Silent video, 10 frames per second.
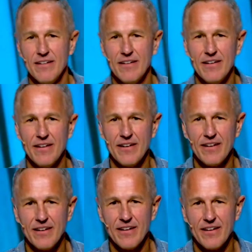
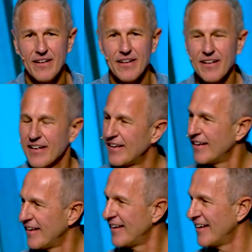
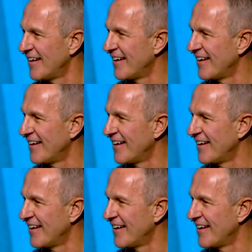Nothing is said.